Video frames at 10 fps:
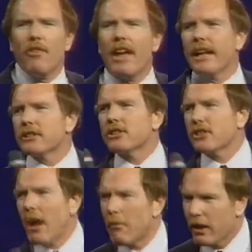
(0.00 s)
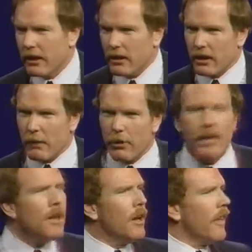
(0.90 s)
They didn't stumble into
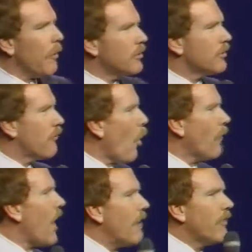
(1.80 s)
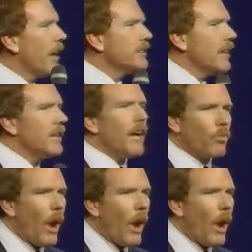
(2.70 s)
liberty. There were 4 or 5 things they did.